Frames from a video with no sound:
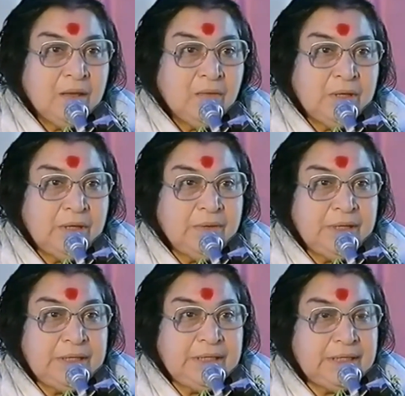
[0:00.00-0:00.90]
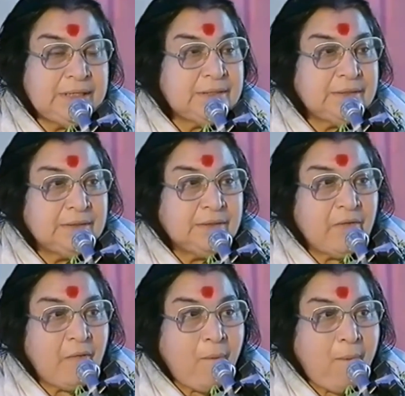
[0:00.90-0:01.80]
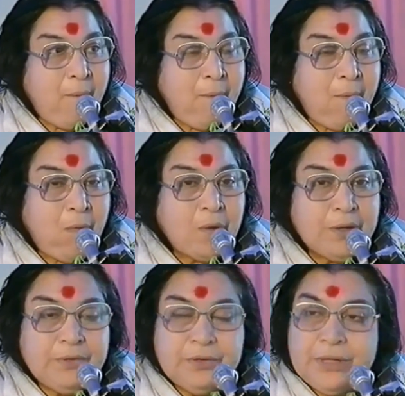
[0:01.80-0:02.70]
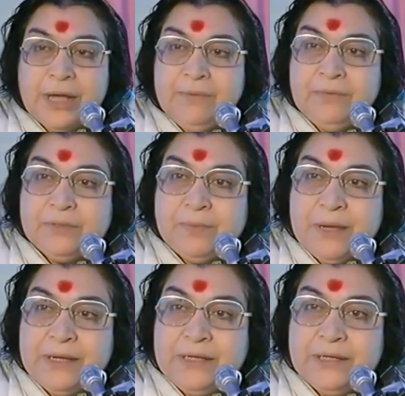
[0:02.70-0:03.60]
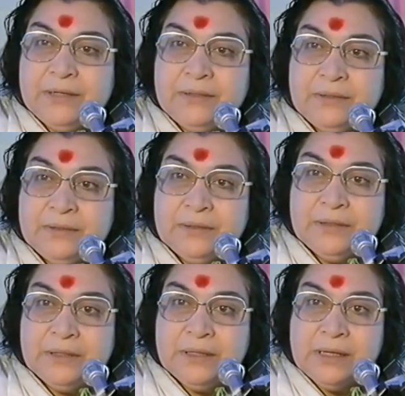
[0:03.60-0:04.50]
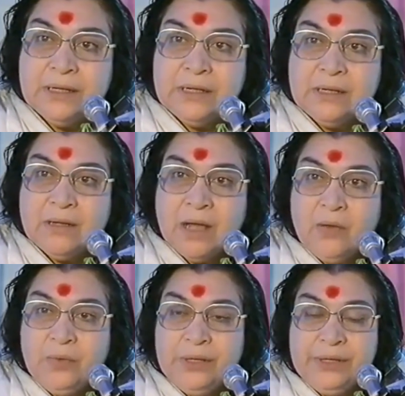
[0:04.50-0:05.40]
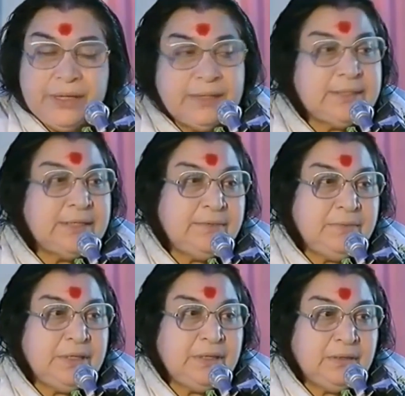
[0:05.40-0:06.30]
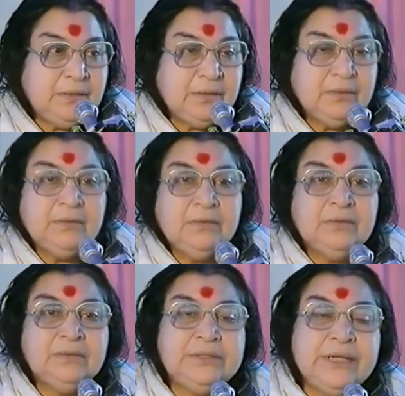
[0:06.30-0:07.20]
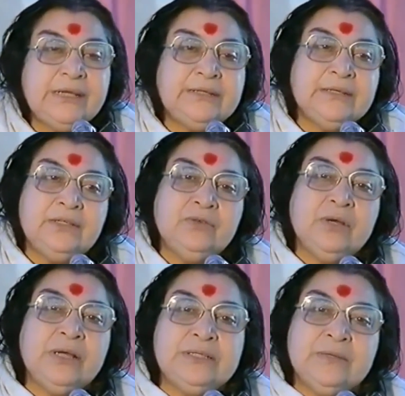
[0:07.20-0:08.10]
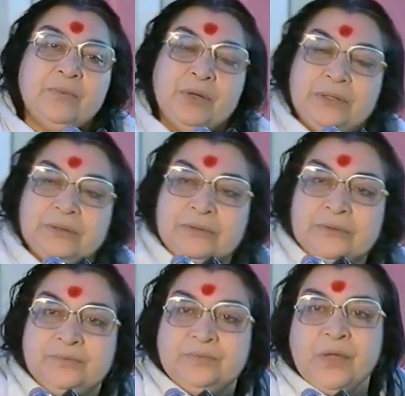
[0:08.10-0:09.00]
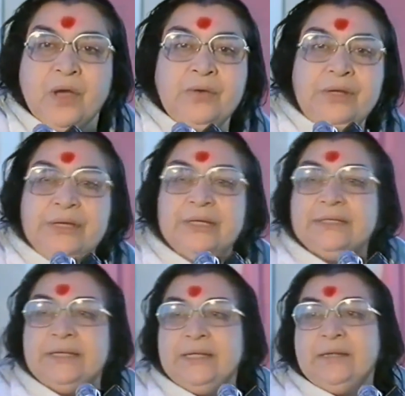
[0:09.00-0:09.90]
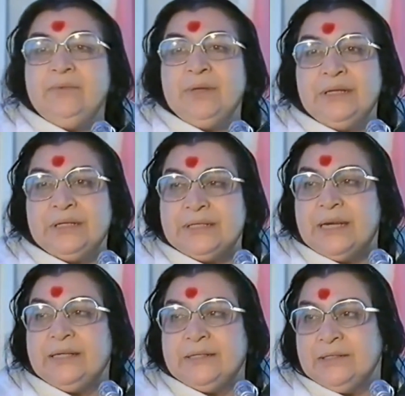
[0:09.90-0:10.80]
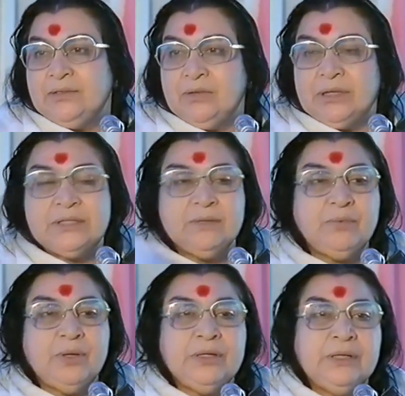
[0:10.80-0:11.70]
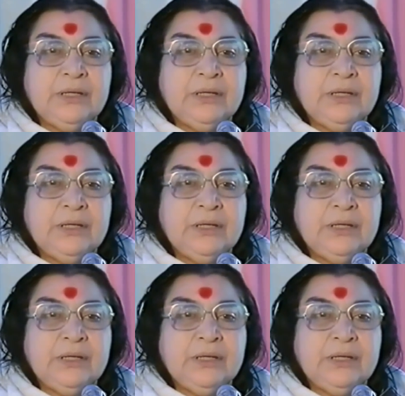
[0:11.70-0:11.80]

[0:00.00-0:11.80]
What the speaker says: Whatever it is, whatever time we spend here, how intensely we take Sahaja Yoga is the point. How intensely we understand Sahaja Yoga is the point.